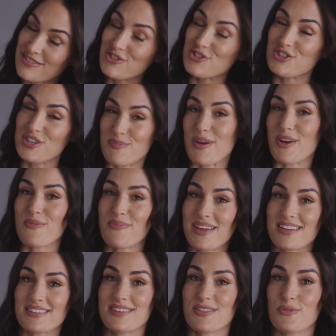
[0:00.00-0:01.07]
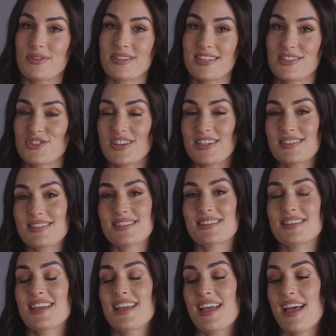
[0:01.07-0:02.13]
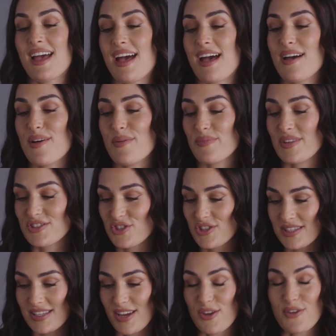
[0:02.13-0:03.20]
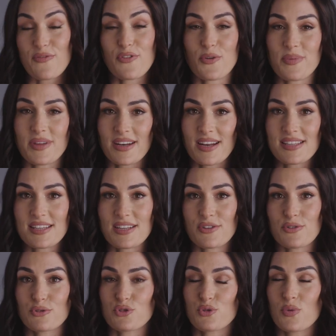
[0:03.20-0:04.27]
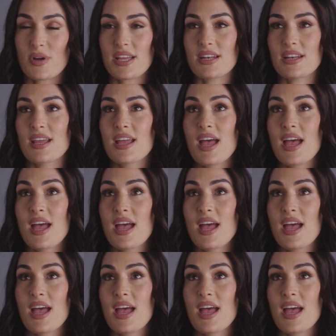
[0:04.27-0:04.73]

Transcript: she better make it to 3 digits. That's just how you feel being an identical twin.